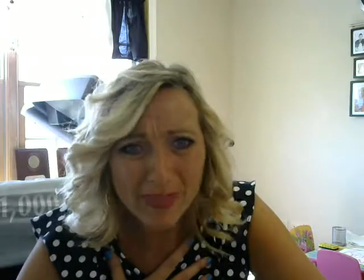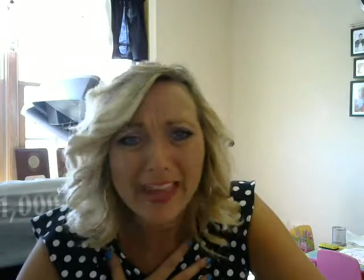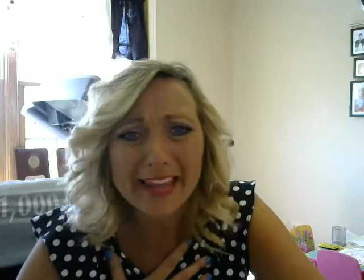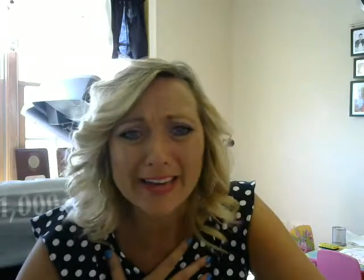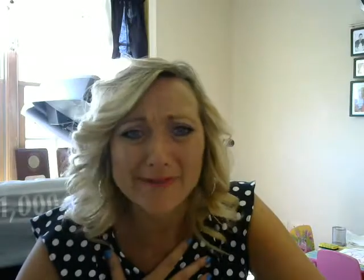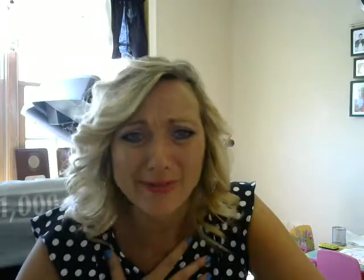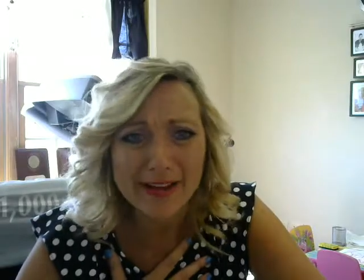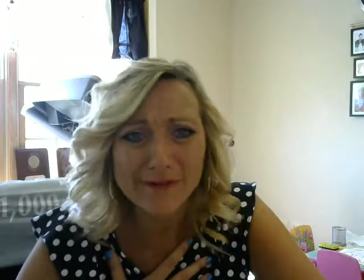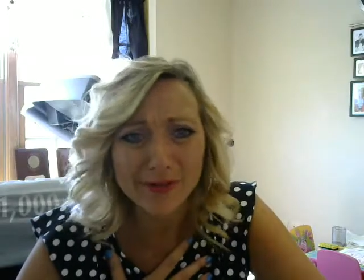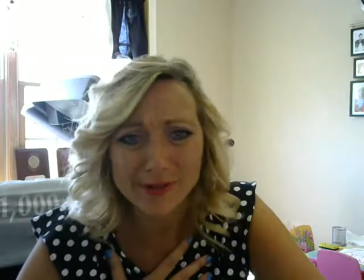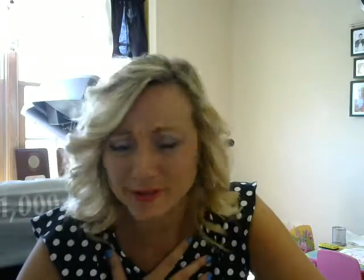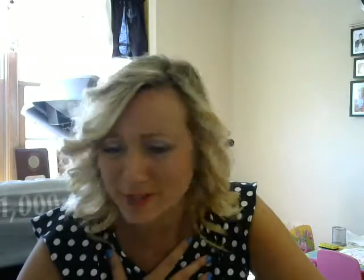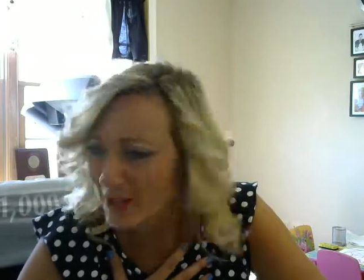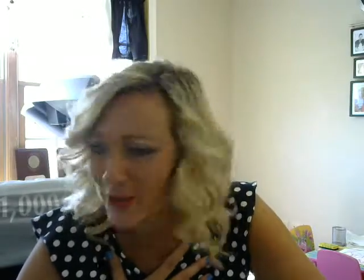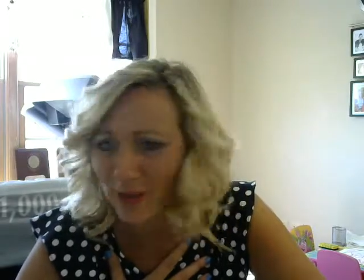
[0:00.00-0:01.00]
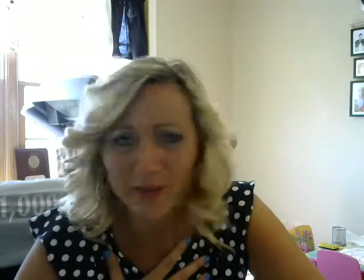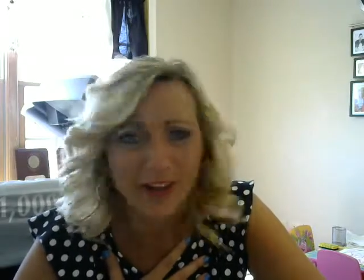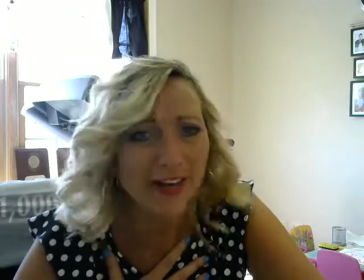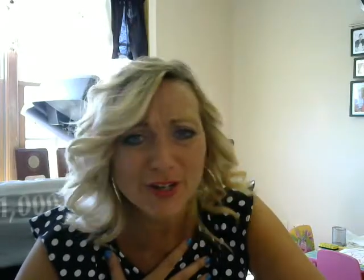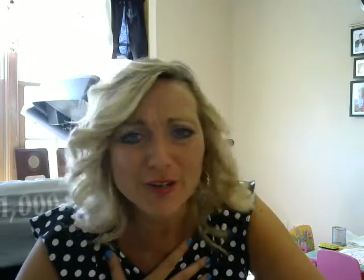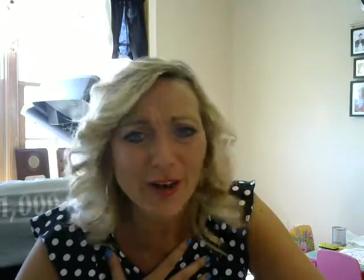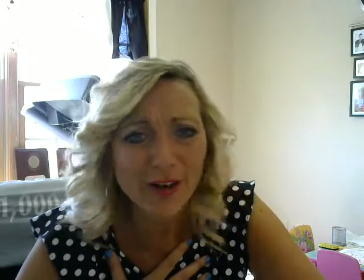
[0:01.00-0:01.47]
Thanking me for
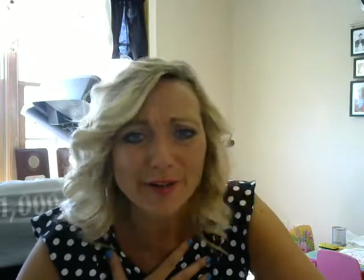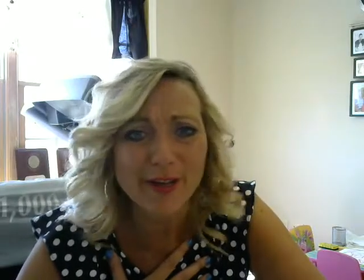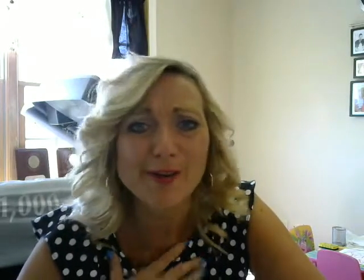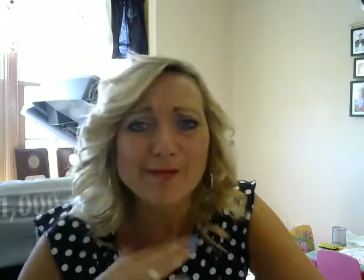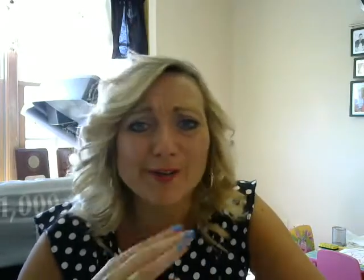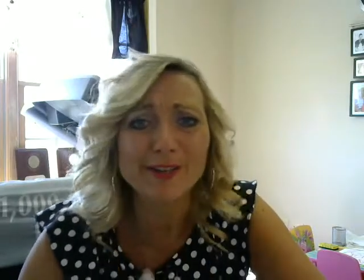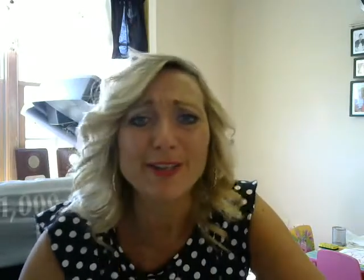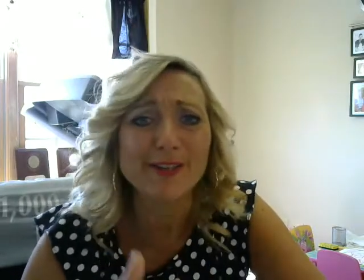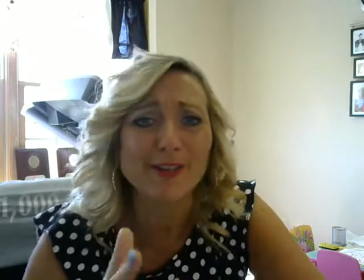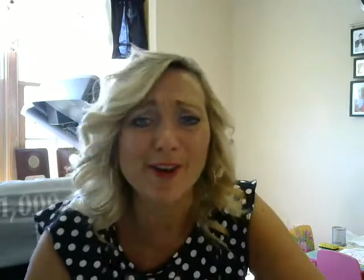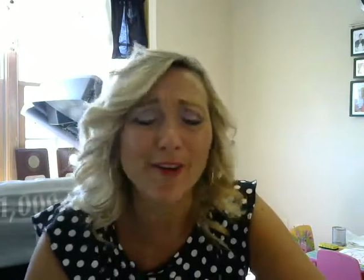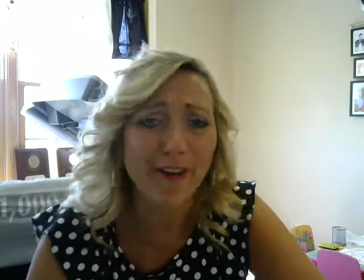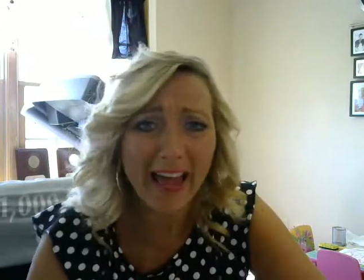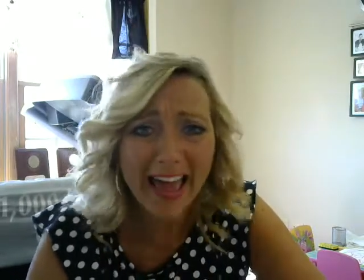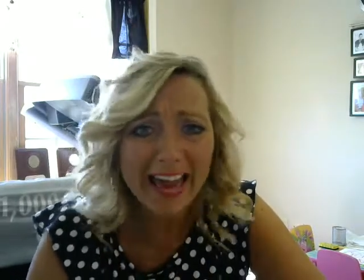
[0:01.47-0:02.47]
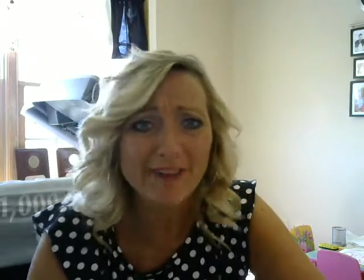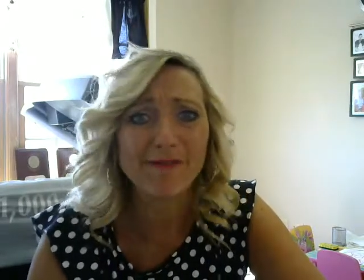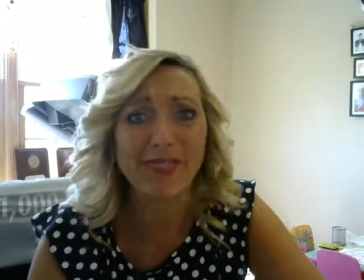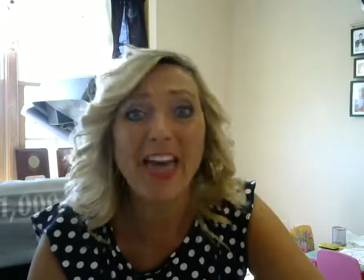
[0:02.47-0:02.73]
sunscreen? You're over there risking your life.